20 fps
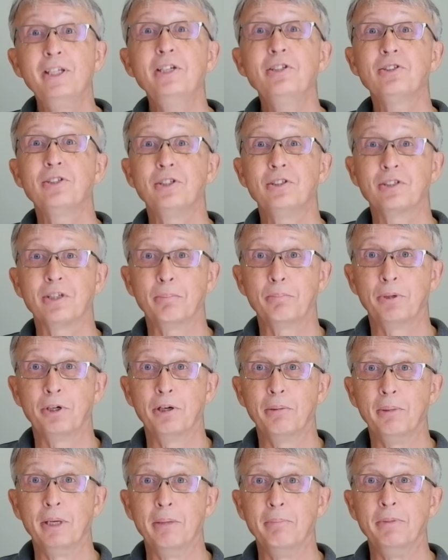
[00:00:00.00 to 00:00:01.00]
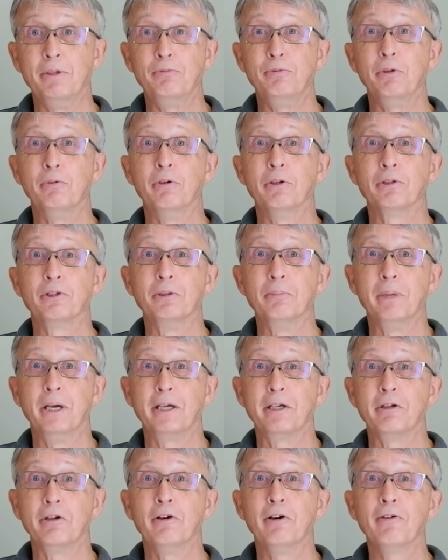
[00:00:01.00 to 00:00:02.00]
This is a problem if you want to
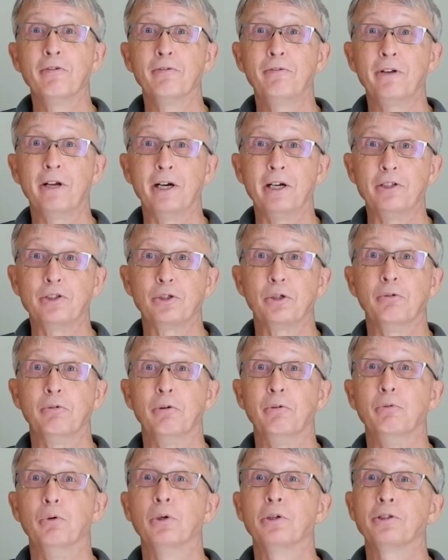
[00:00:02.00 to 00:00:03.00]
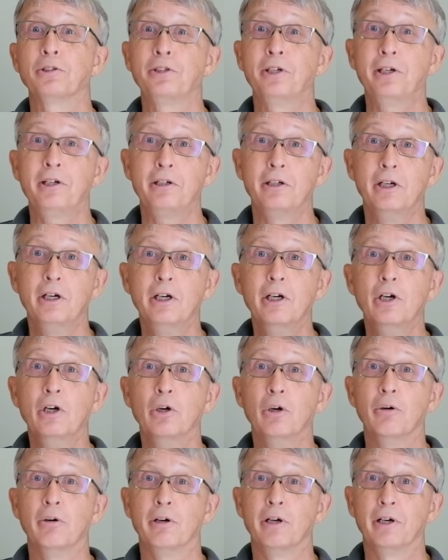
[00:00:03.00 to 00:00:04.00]
make long flights over water
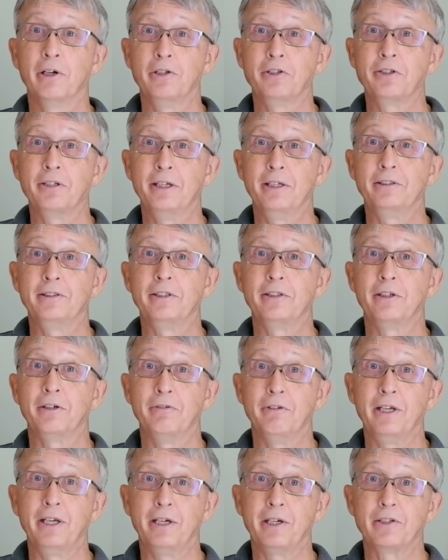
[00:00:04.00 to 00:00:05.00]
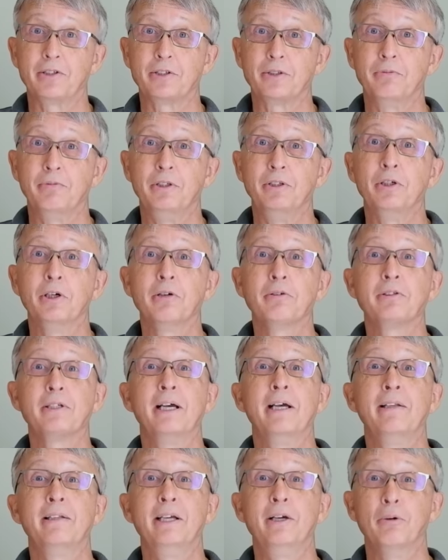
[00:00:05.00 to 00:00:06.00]
or isolated areas without
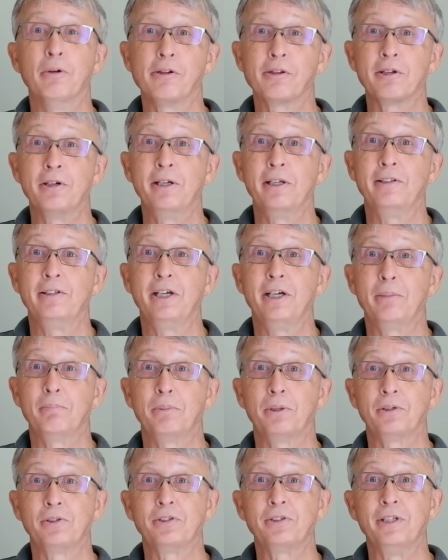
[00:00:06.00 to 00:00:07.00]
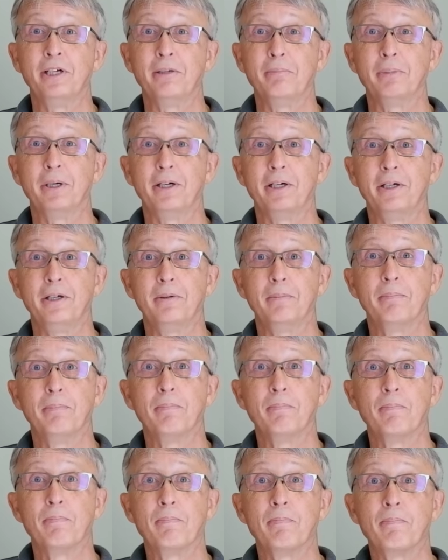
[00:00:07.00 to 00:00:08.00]
any alternate airports nearby.
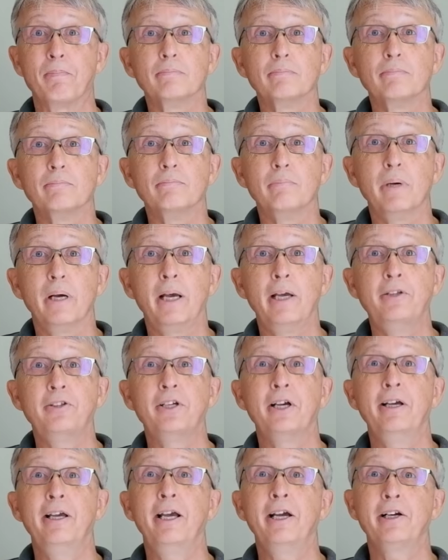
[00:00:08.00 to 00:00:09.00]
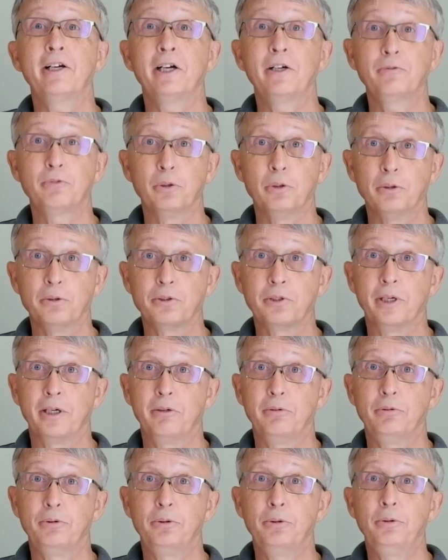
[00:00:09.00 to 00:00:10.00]
ATR aircraft also
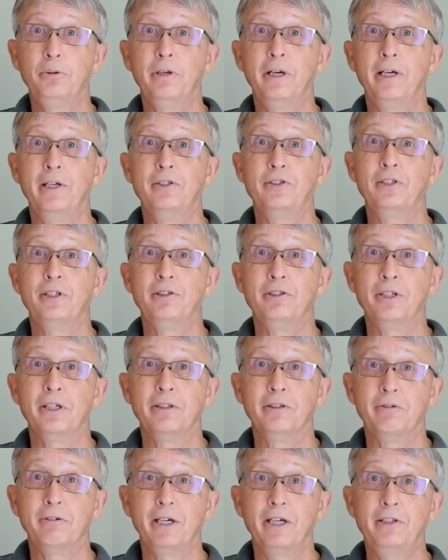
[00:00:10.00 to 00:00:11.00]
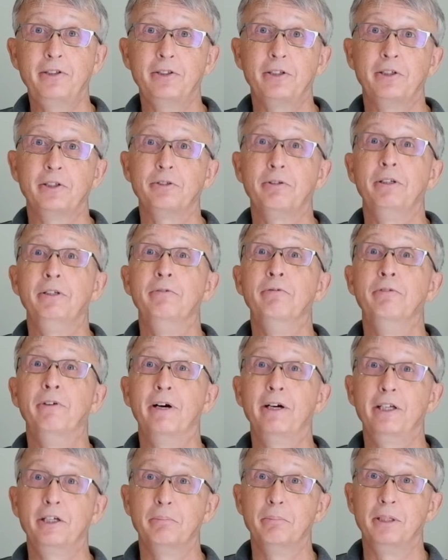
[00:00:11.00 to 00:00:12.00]
have two AC generators with
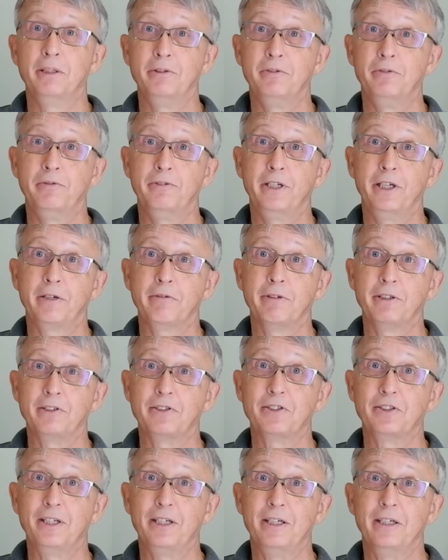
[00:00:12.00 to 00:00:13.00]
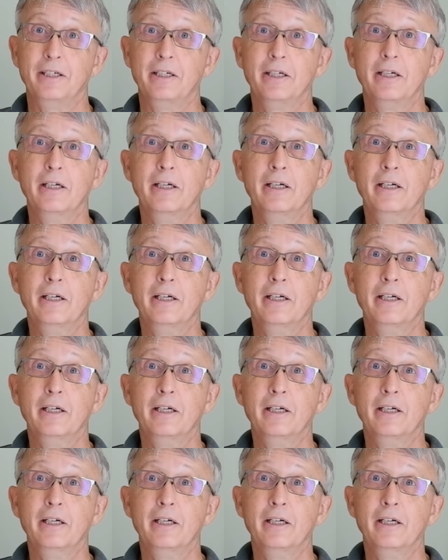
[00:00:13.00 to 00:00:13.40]
variable frequency.